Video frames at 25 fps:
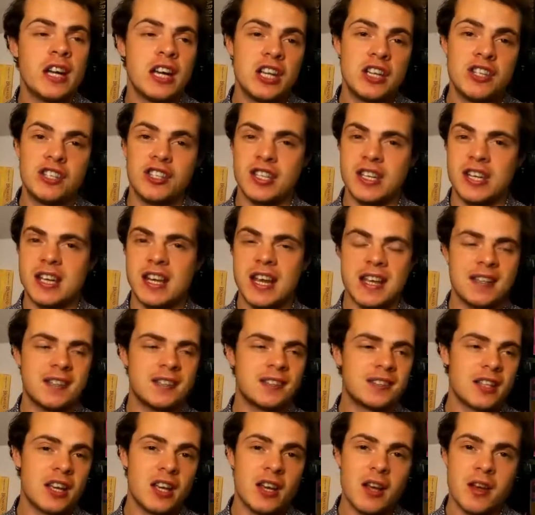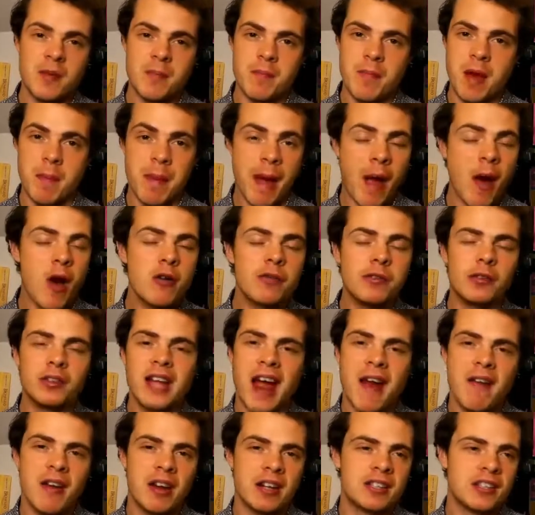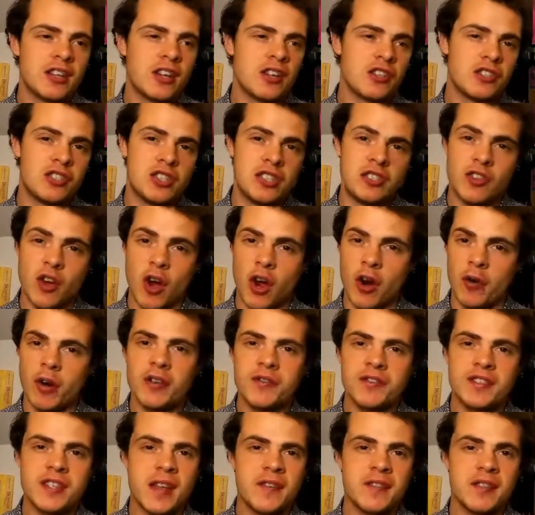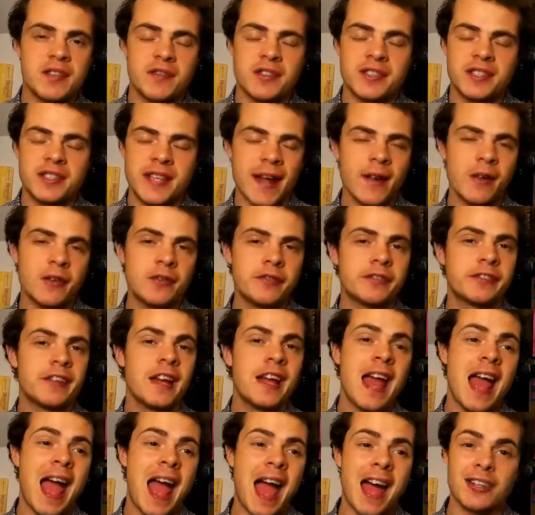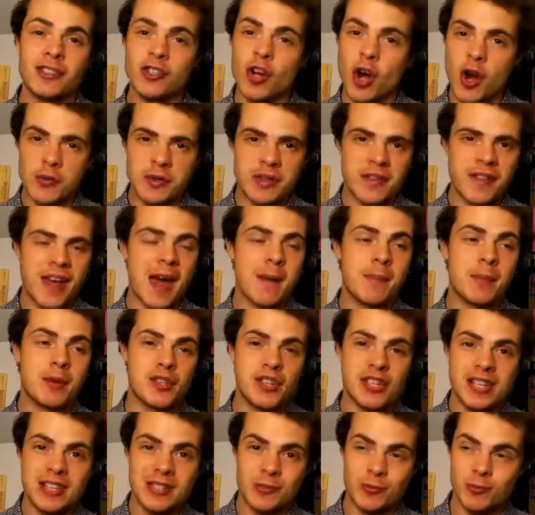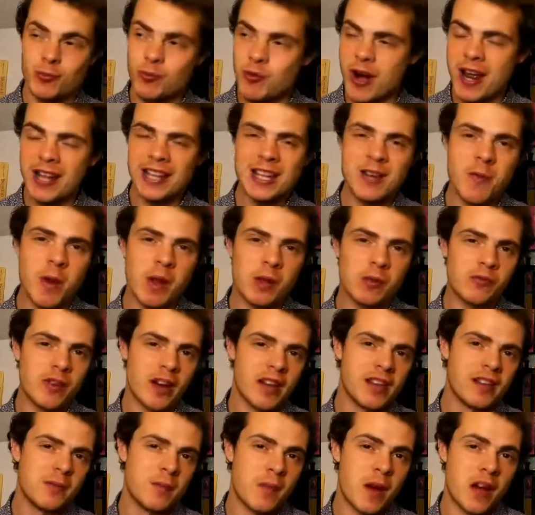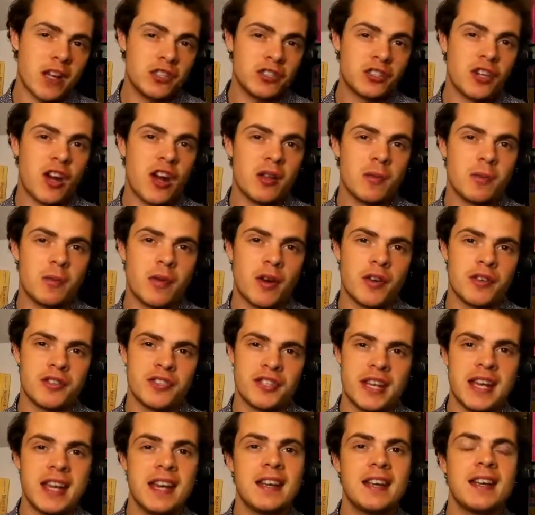She is a powerful character, she's got her own sense of self, and not only that, but she is really well written by Charlotte Bronté.